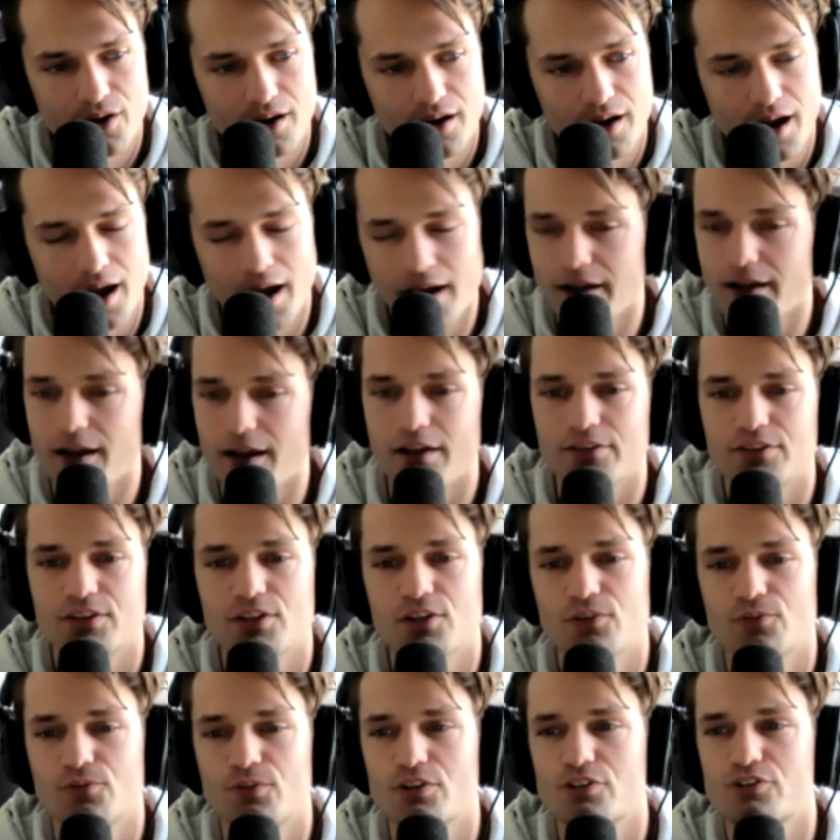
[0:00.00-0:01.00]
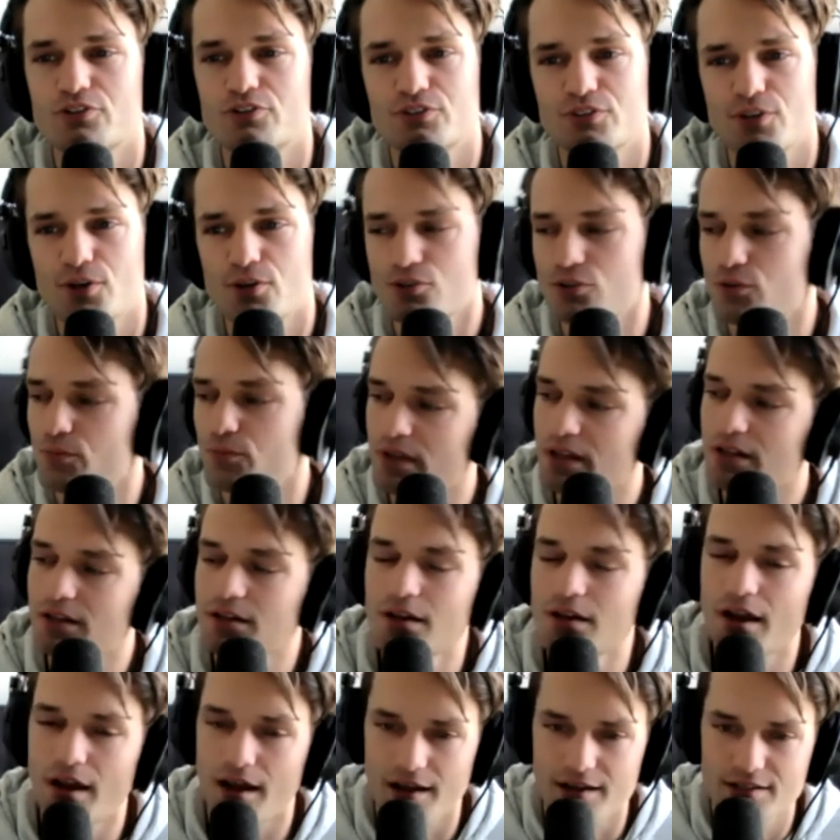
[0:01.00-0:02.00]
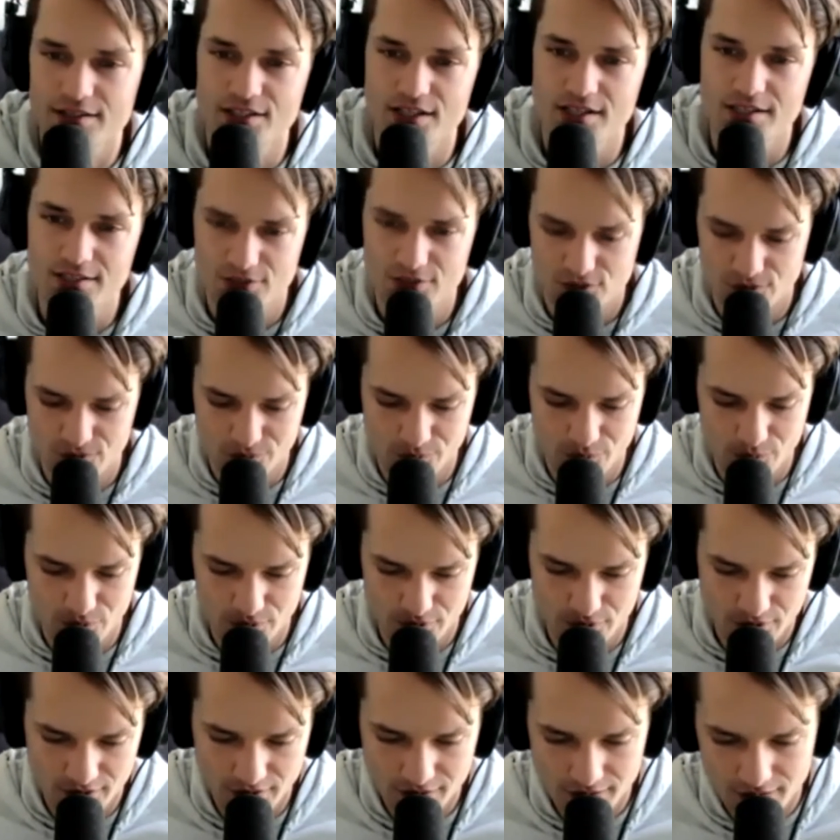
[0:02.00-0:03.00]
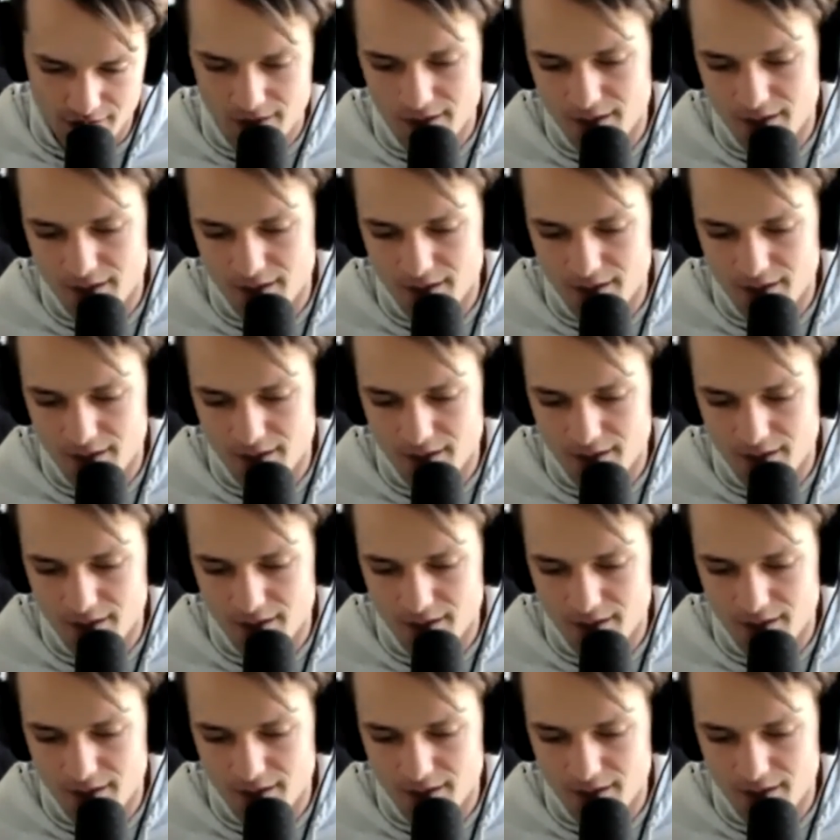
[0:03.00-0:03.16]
I got the official social media assets for